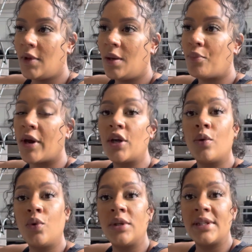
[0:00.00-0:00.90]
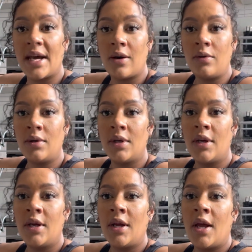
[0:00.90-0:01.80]
break your waters now?
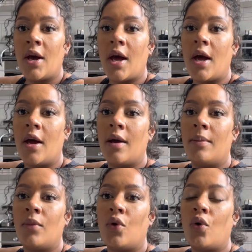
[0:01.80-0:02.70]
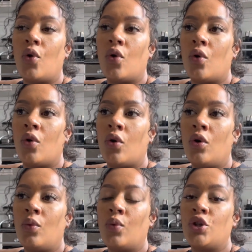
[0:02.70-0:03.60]

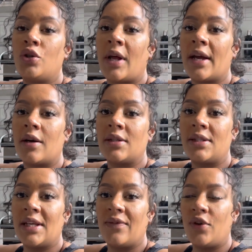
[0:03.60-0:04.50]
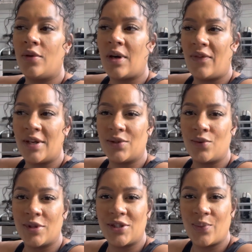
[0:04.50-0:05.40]
Or would you like us to give you, I think it's
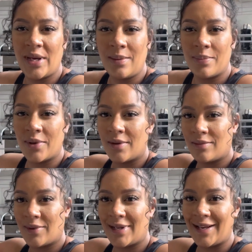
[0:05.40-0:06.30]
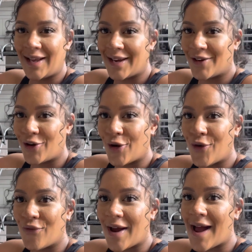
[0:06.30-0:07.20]
called a sweep, where they like go
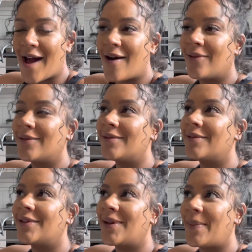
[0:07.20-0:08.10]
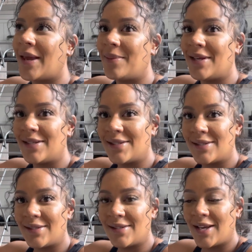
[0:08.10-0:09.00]
around the baby's
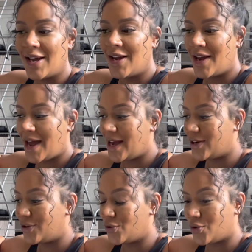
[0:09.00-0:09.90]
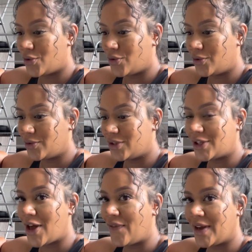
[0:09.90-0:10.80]
head and your
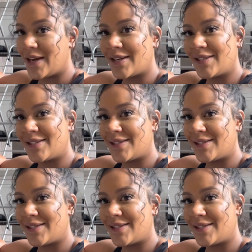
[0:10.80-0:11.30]
cervix